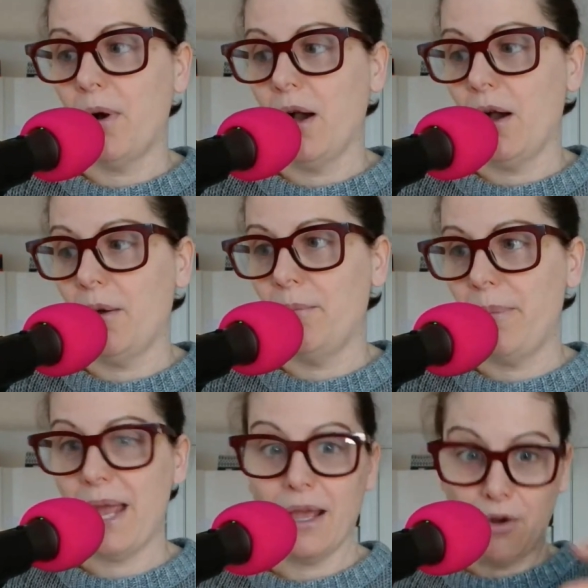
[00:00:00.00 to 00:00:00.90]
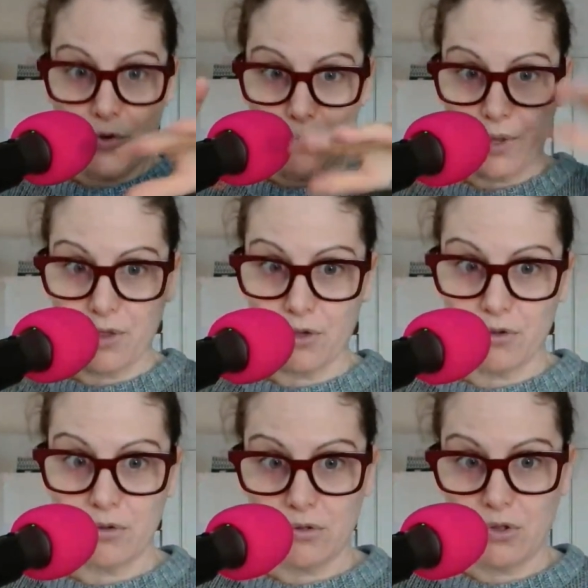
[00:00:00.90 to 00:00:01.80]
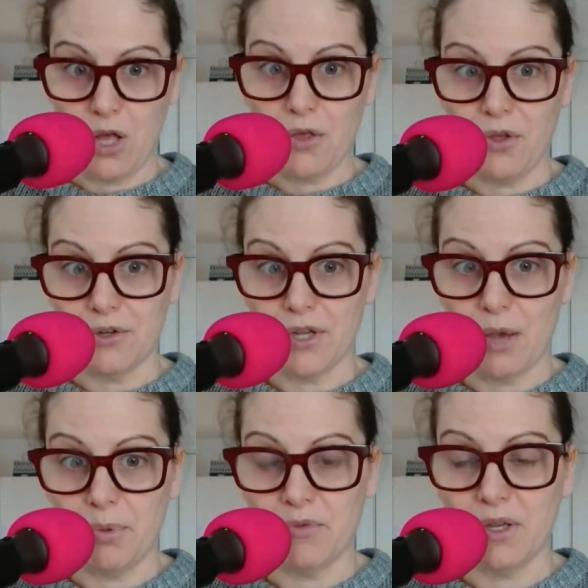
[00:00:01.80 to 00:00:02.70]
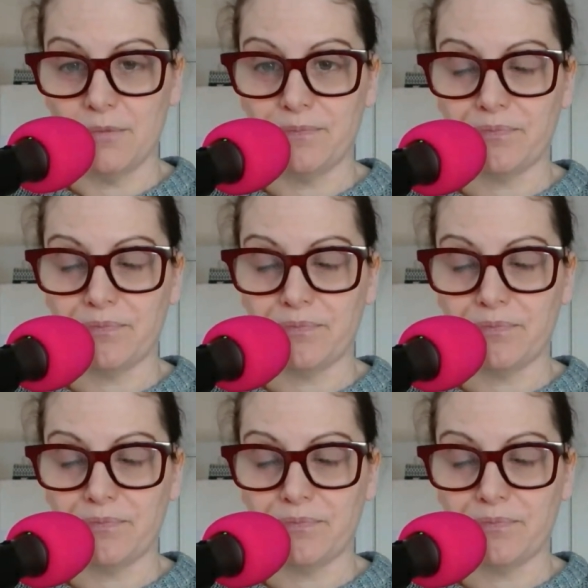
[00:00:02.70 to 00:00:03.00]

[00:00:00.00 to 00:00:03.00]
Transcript: a pan with a cloth on top of it